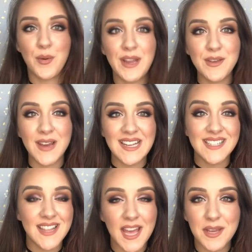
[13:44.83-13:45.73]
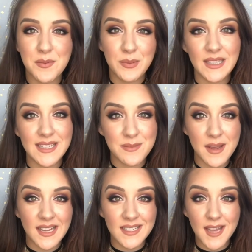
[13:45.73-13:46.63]
All right, you guys, and that completes
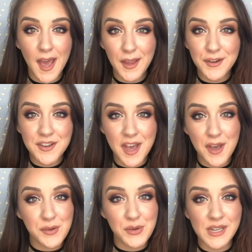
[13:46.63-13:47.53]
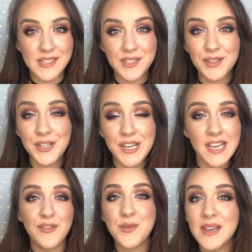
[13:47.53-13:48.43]
my entire cut crease
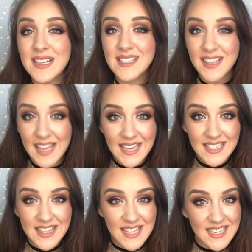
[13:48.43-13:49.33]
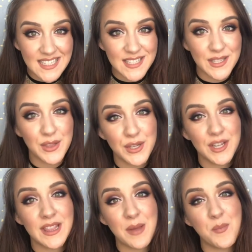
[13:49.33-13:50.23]
look. If you guys liked this
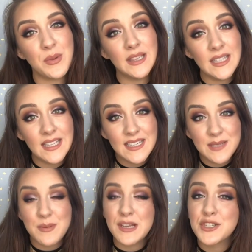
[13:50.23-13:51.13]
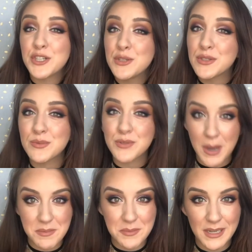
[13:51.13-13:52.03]
look, then please make sure you
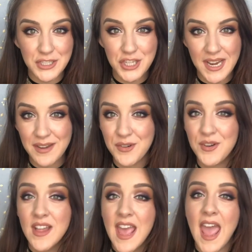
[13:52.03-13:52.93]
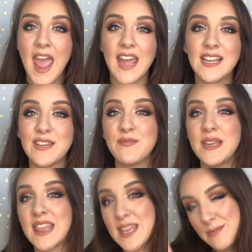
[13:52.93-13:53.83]
subscribe to my channel and give me
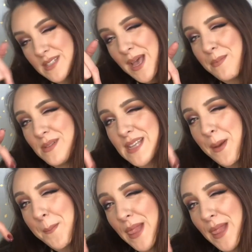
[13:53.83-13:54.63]
a thumbs up down